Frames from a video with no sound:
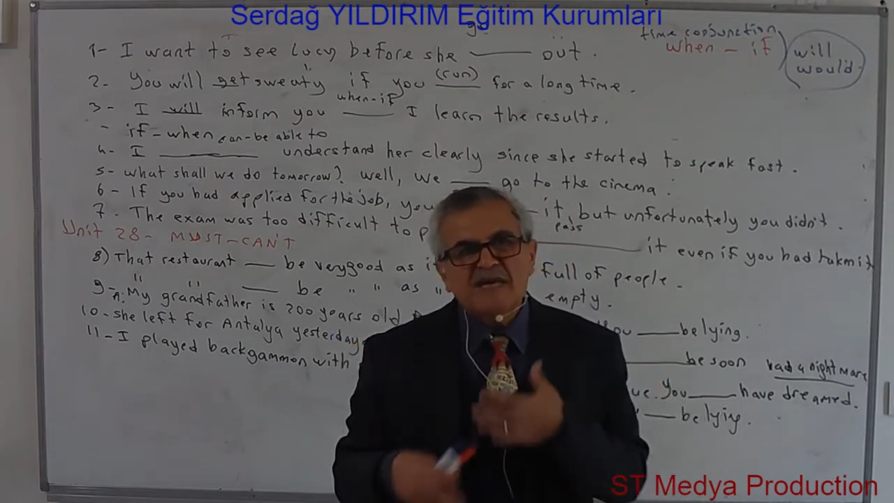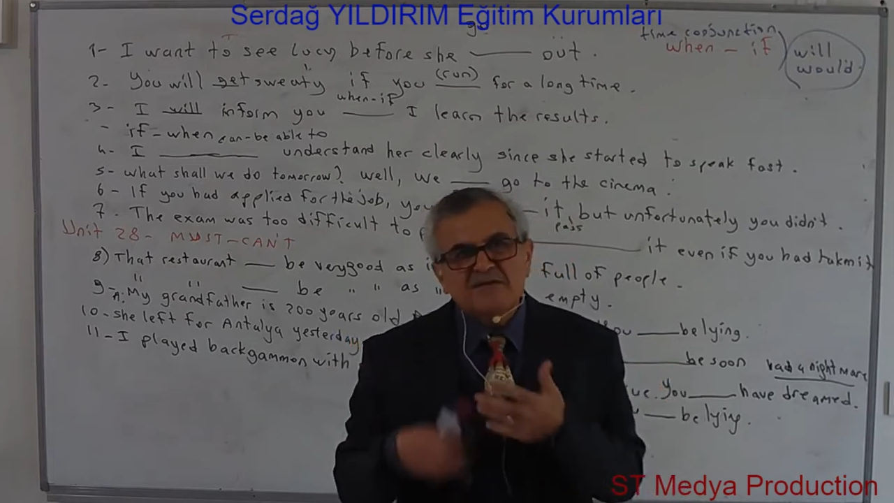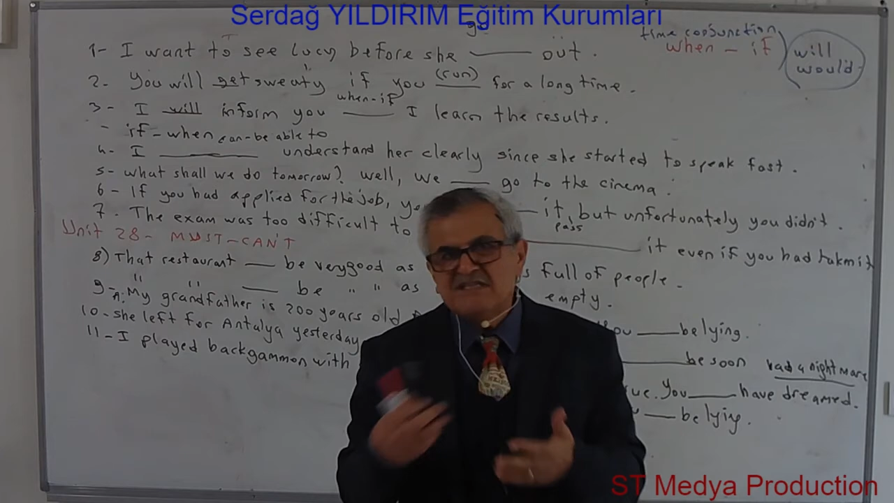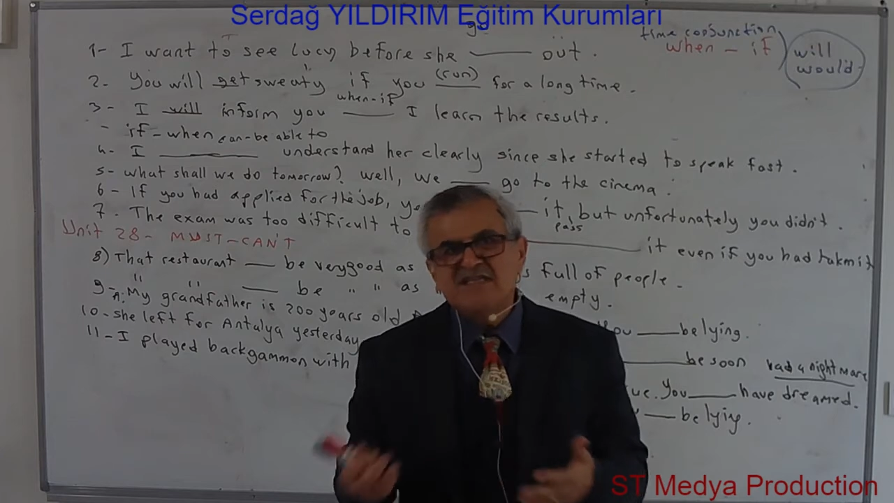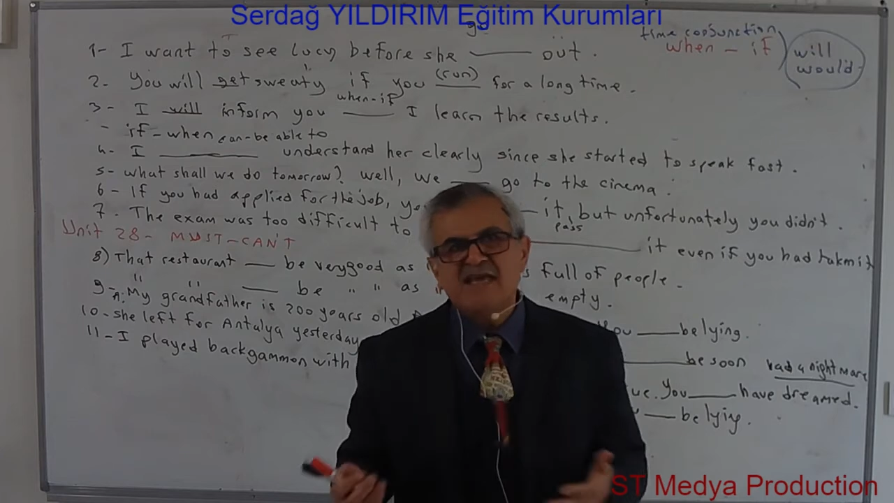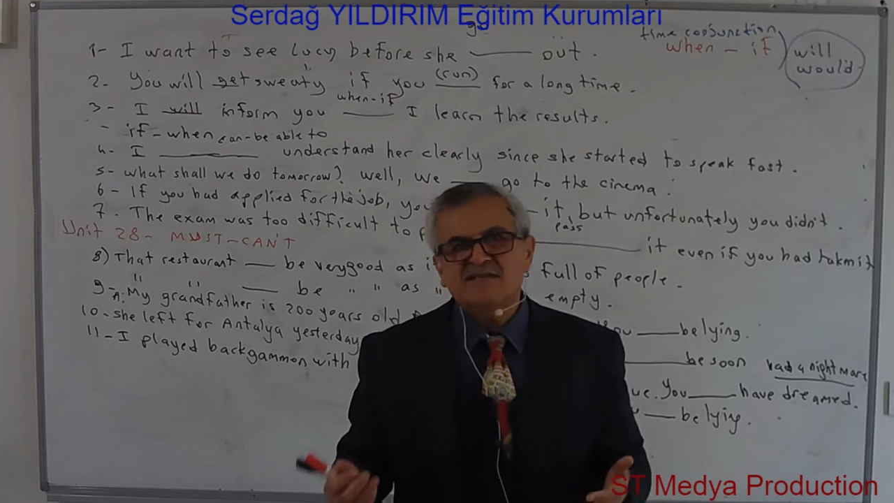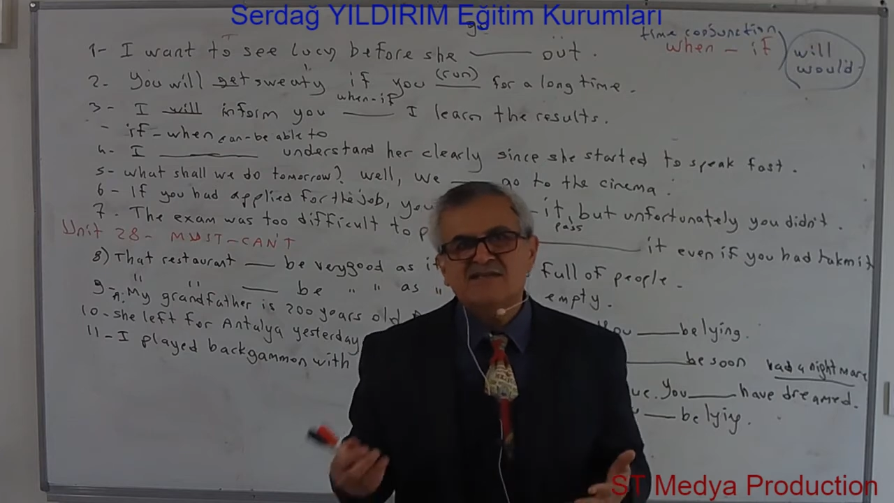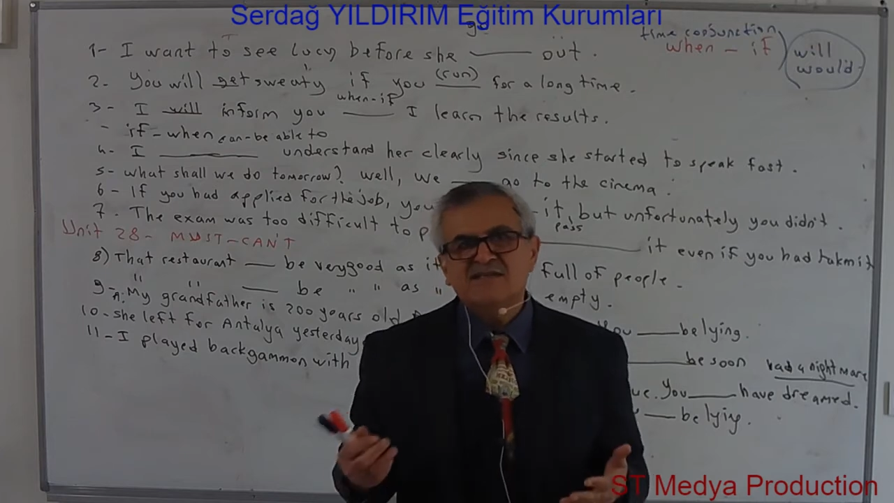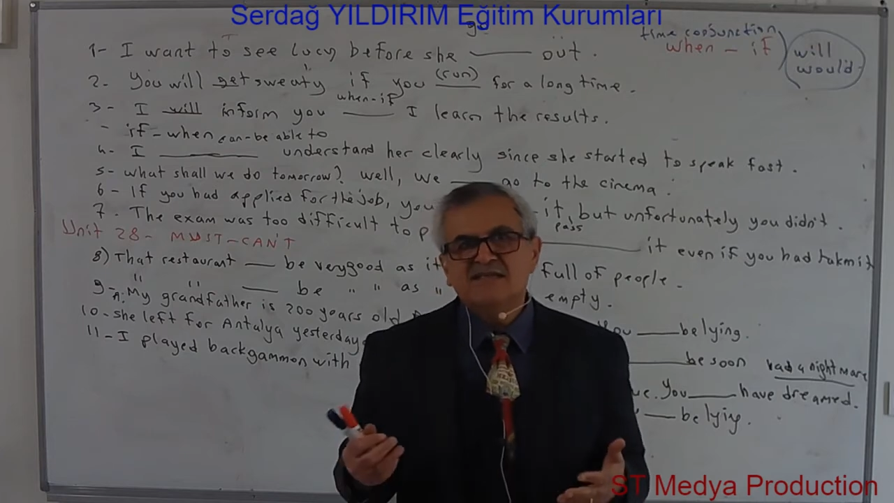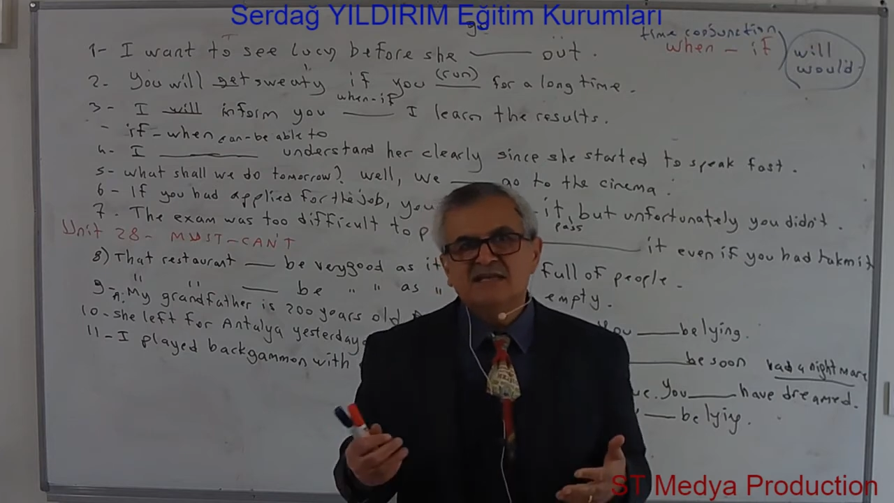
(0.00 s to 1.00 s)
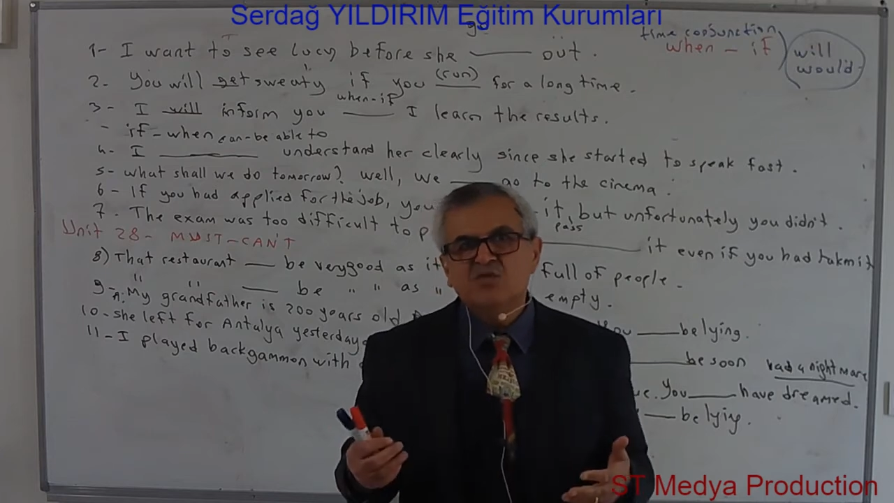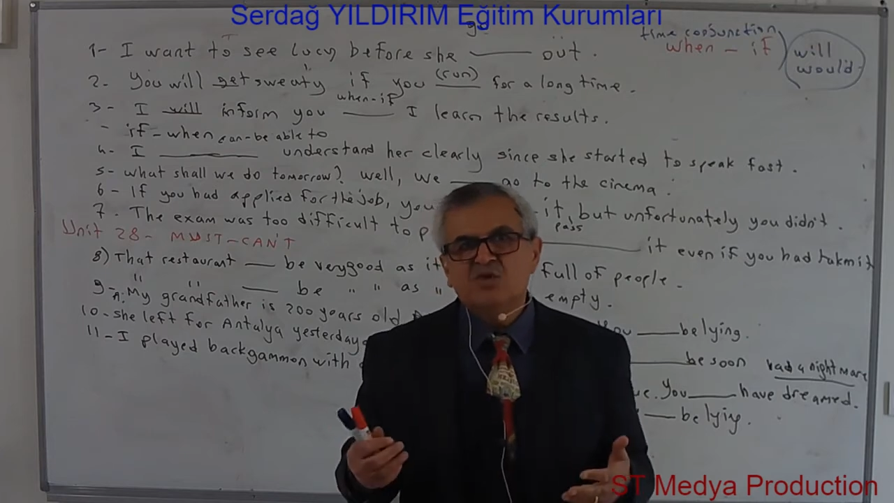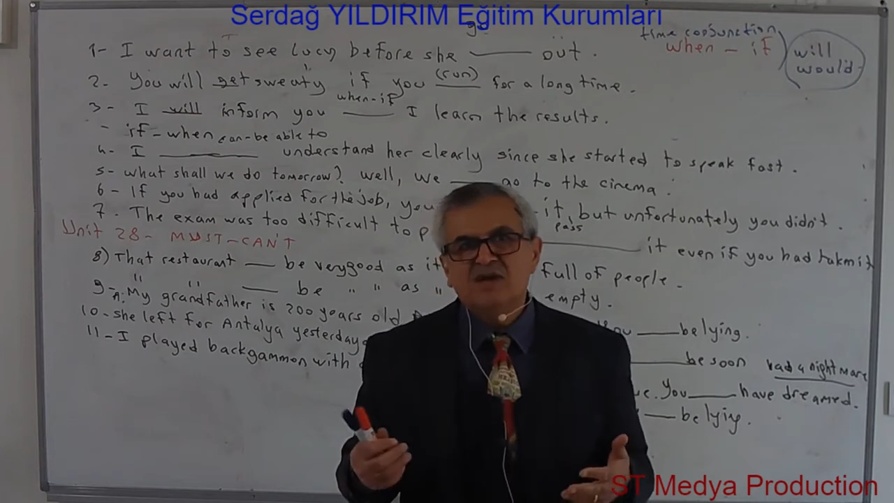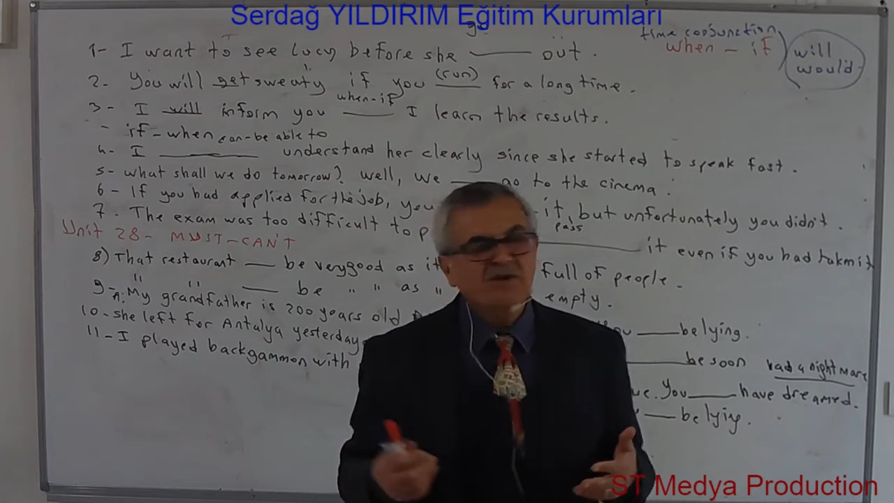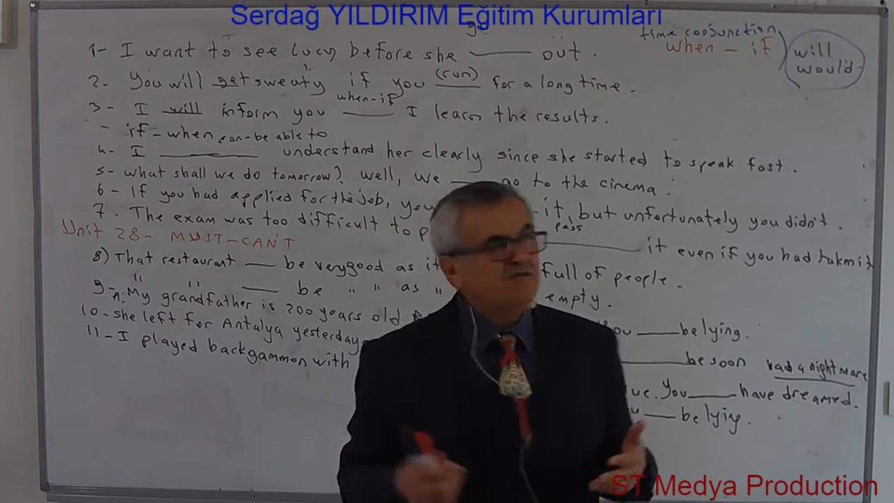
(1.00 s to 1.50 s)
mistakes in that way,
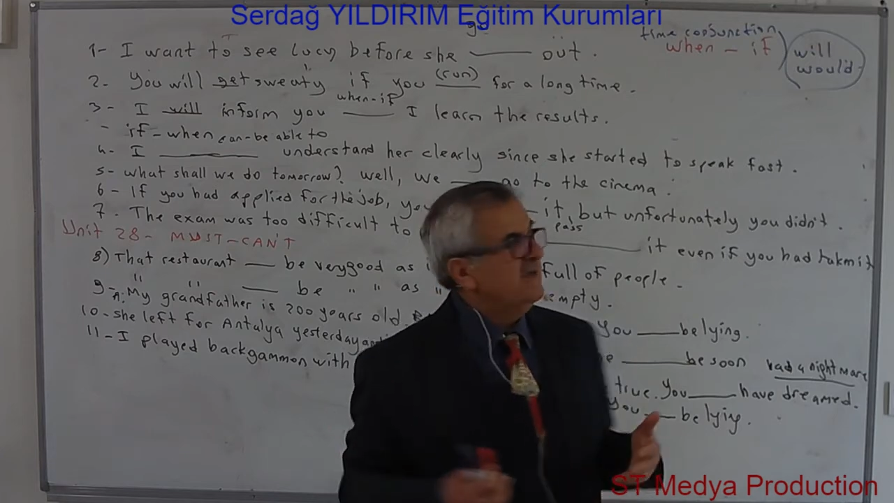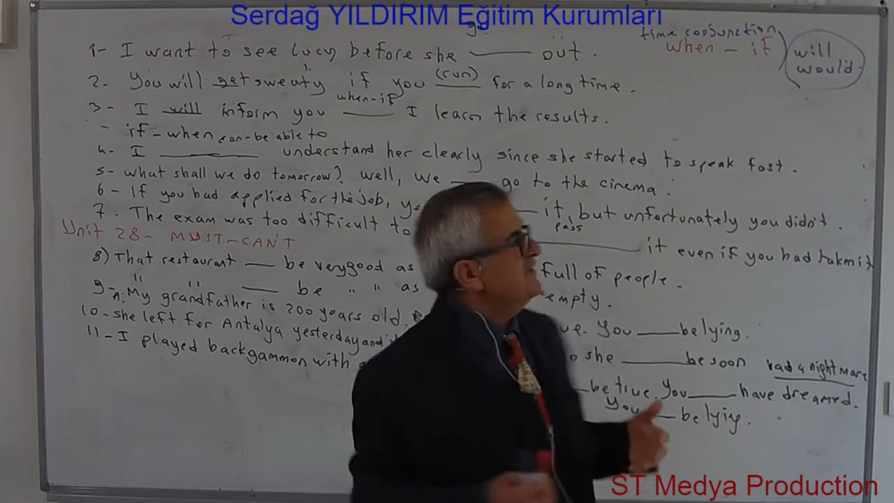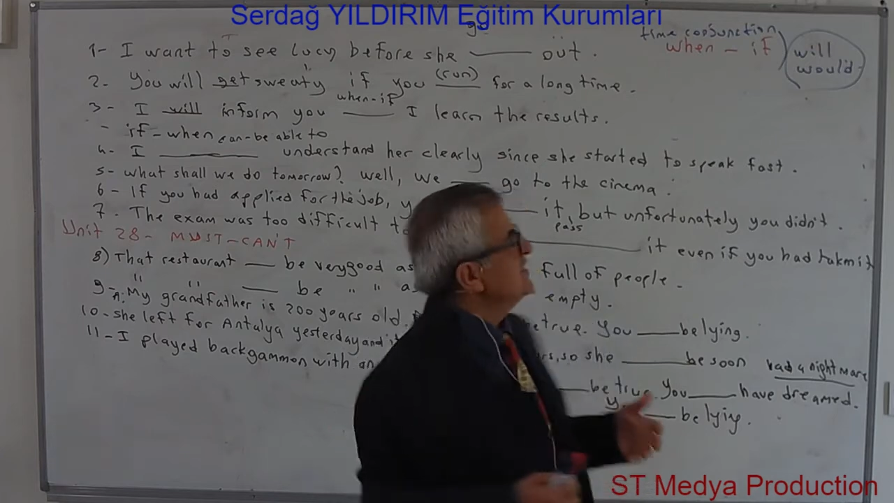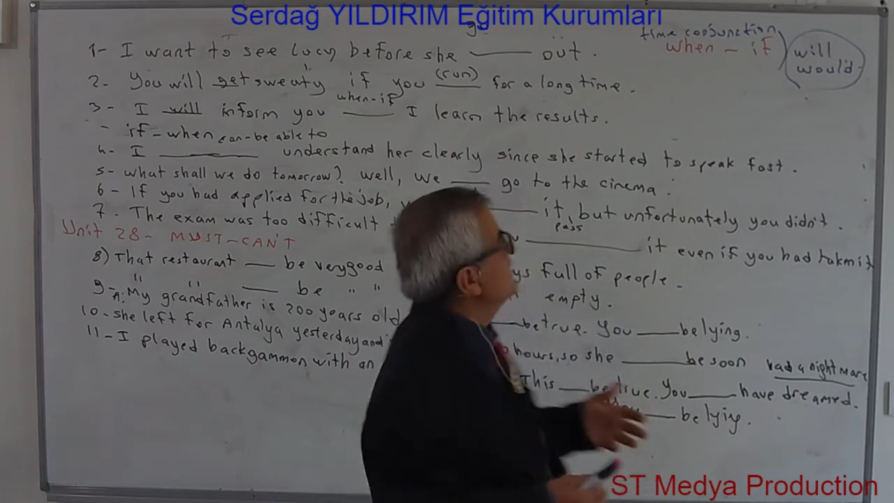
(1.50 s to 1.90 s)
my friends.